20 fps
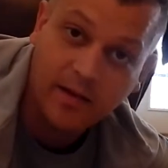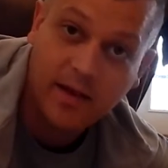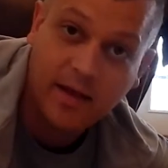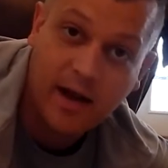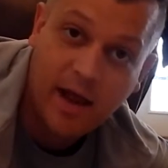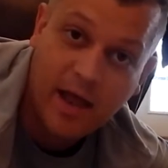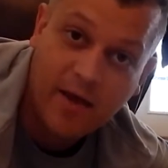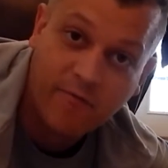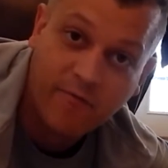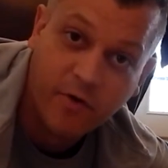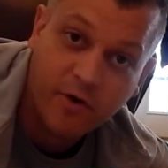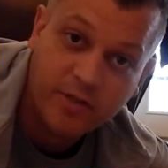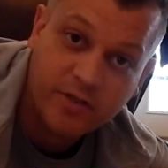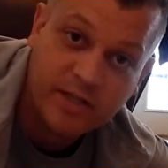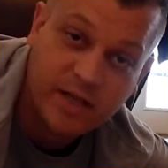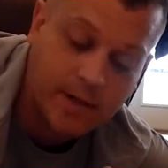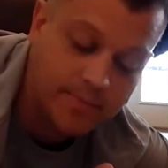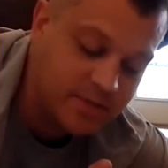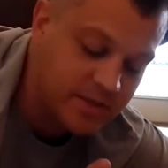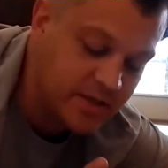can I have first
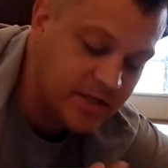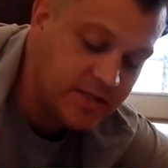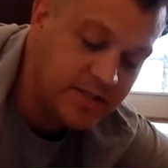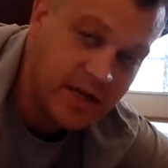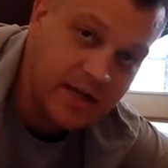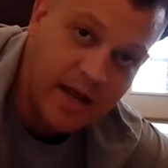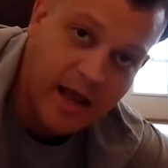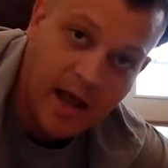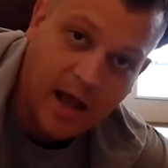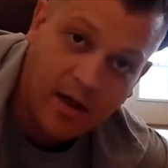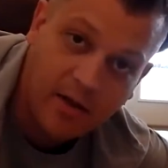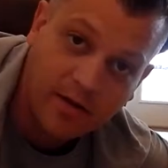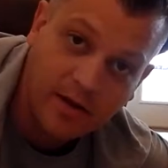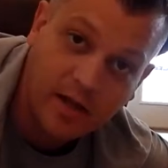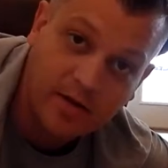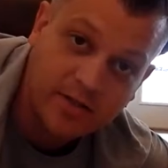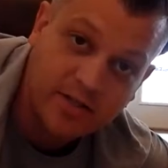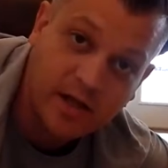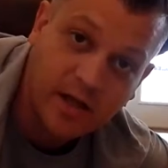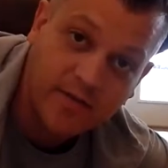dibs? He said, yeah, I'll,
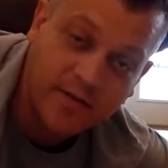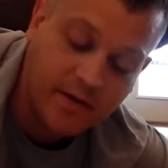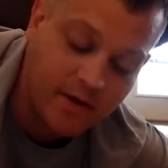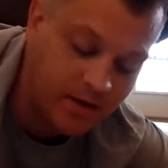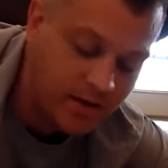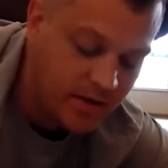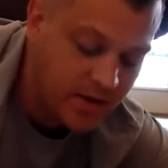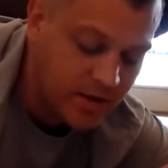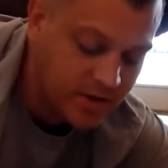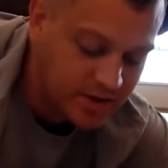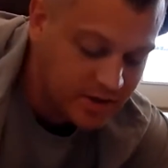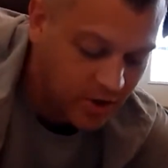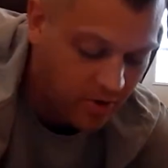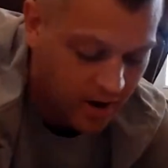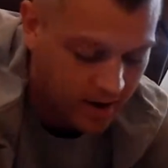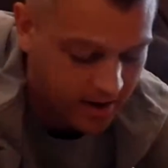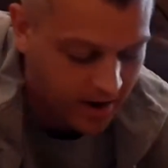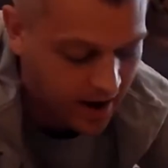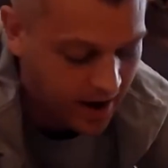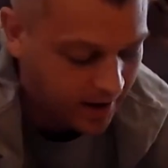I'll sell it to you. So
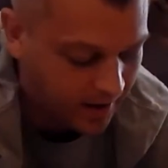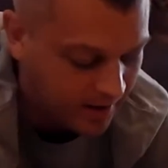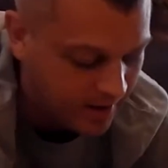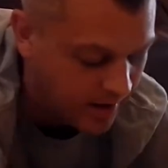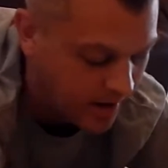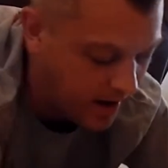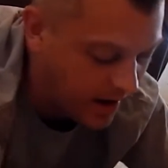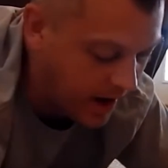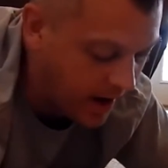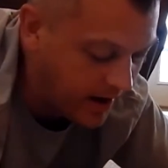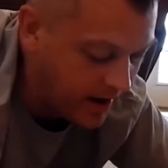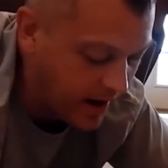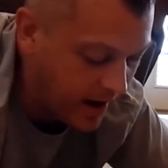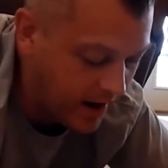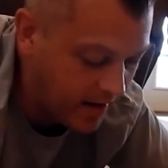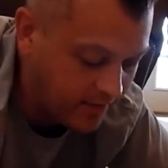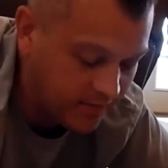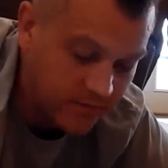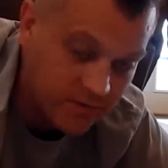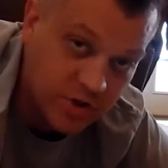I got, I
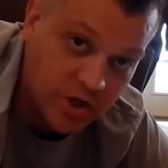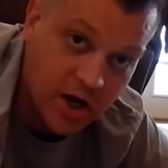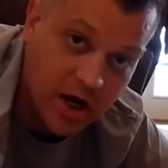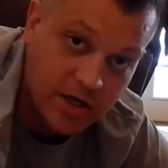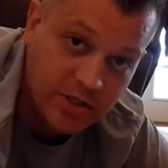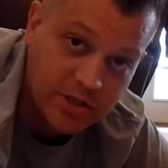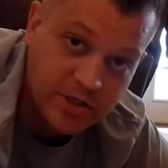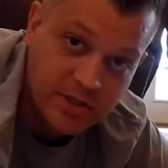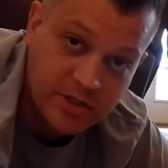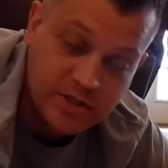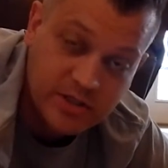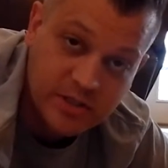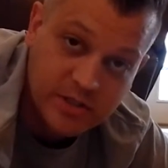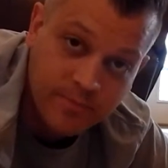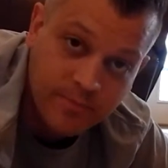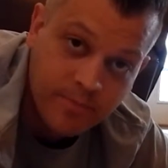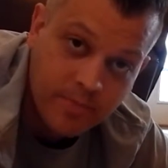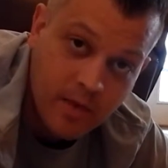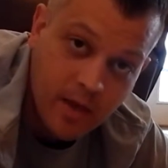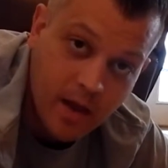got Josh's
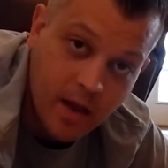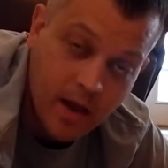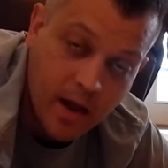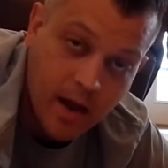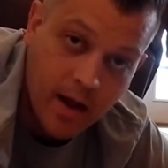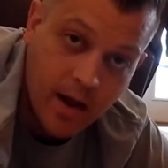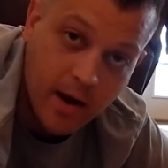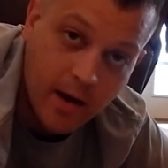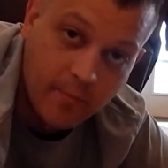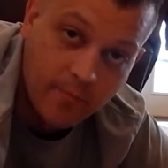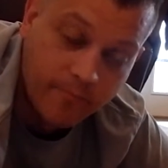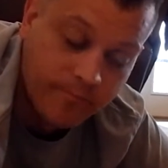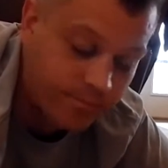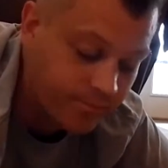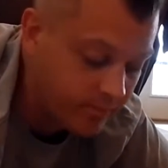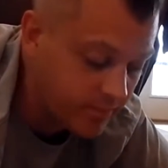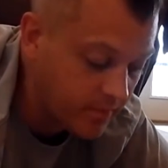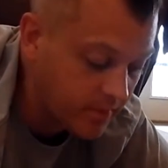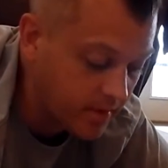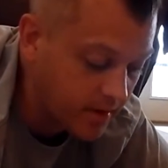um,
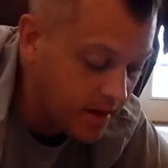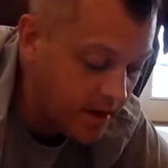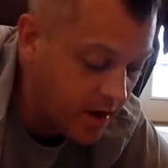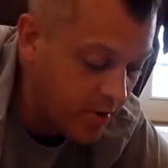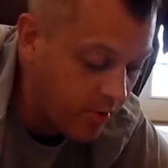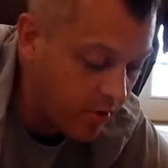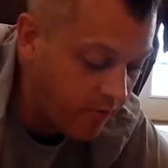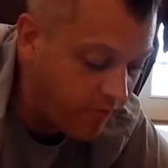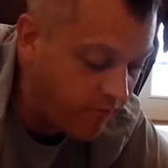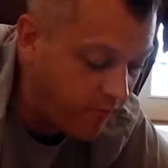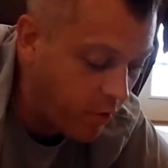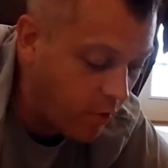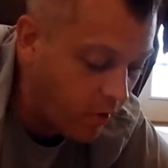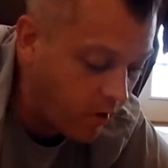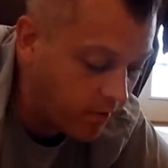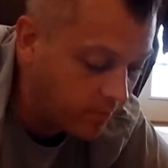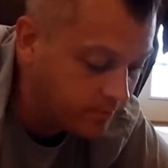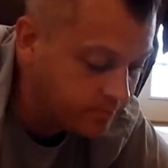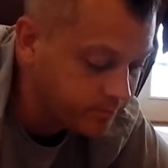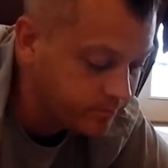Hero
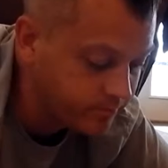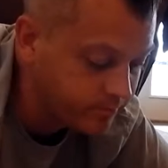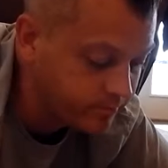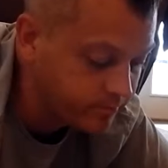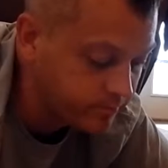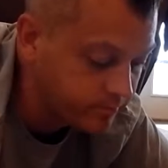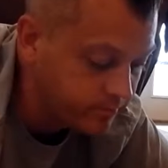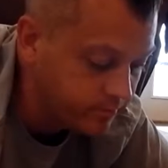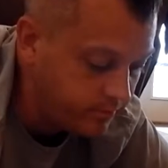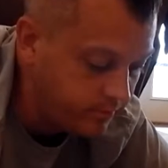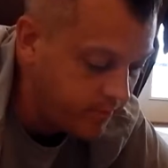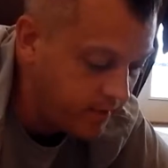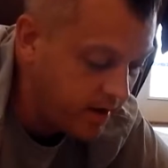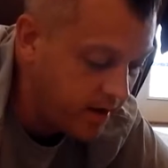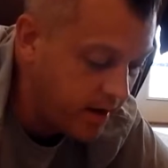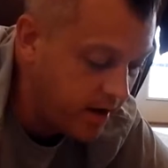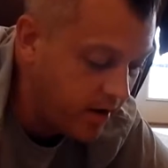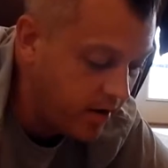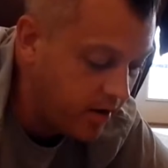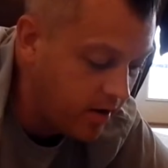4
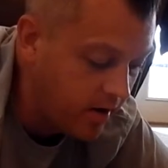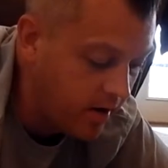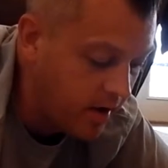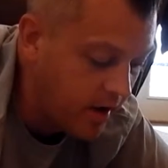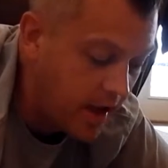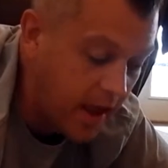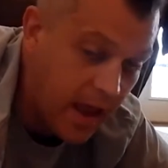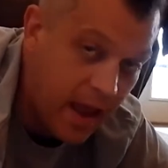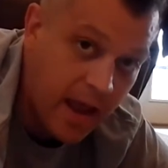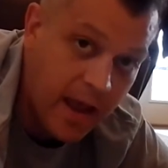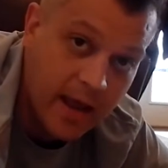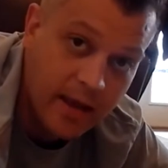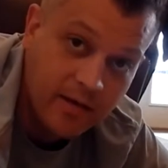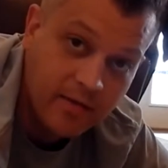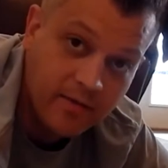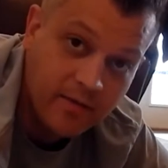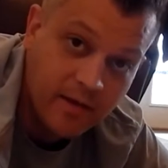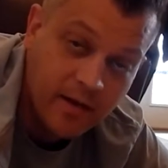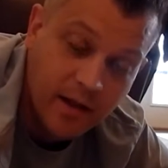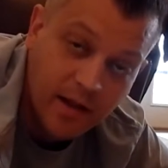here.
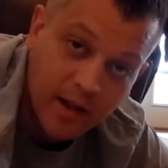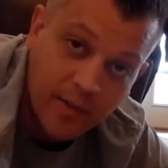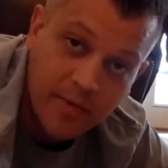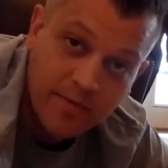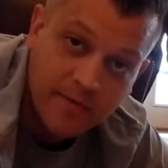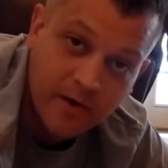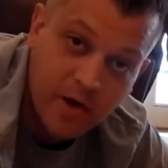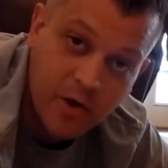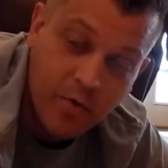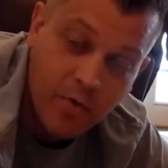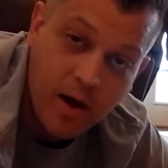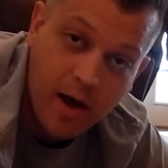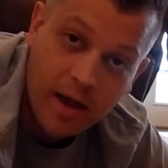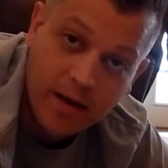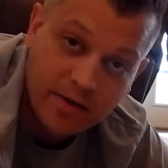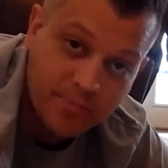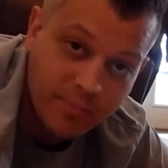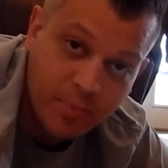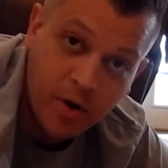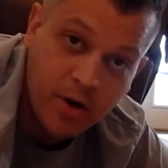And let me tell you
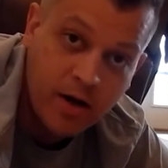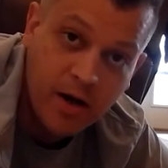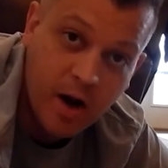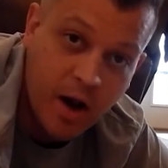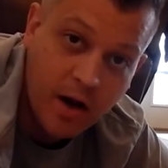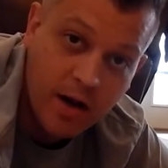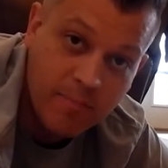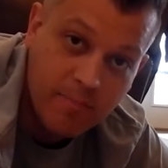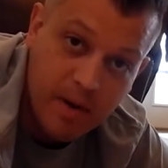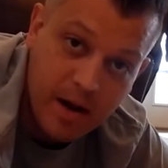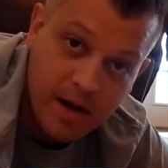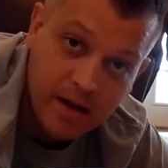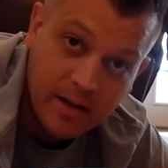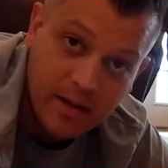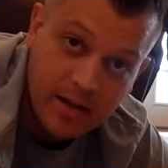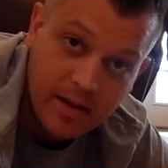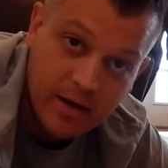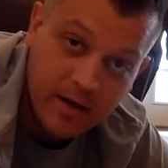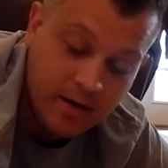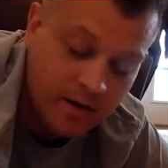what, putting it on
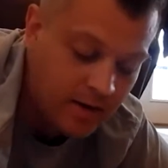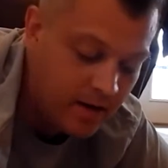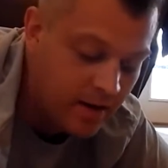immediately,